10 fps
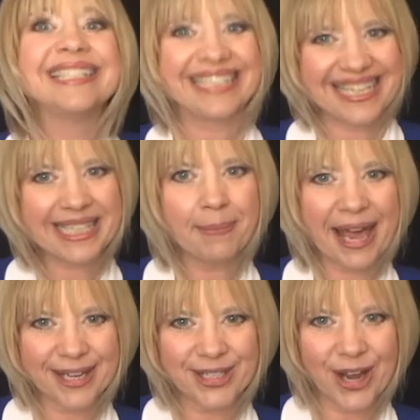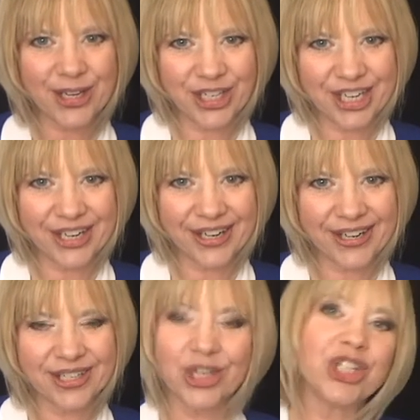Staci McIntosh
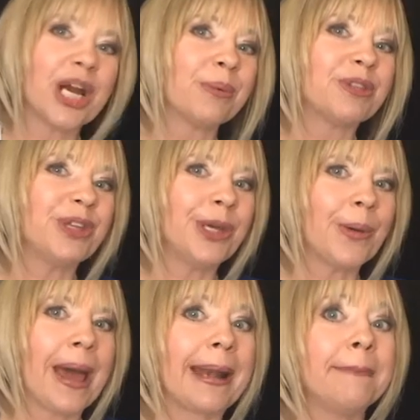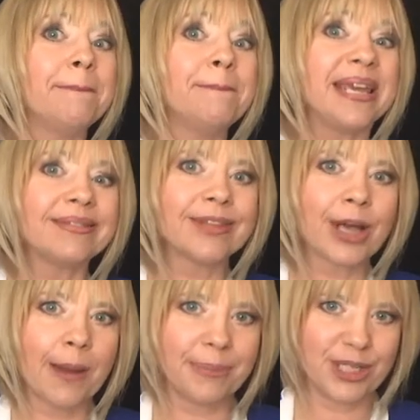here to share with you how to beat the
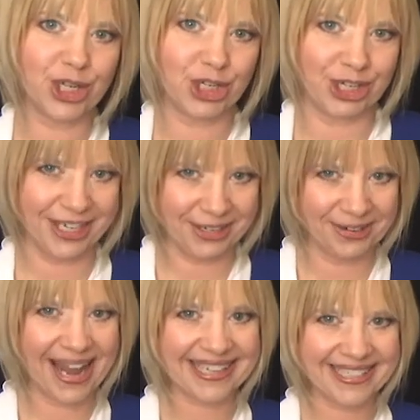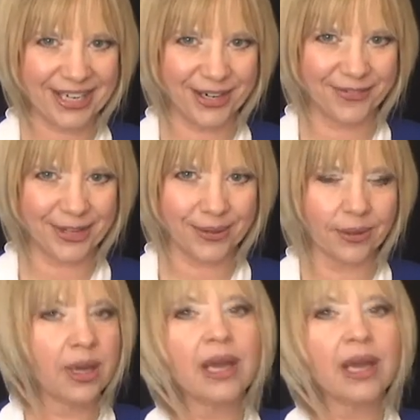competition in your next interview.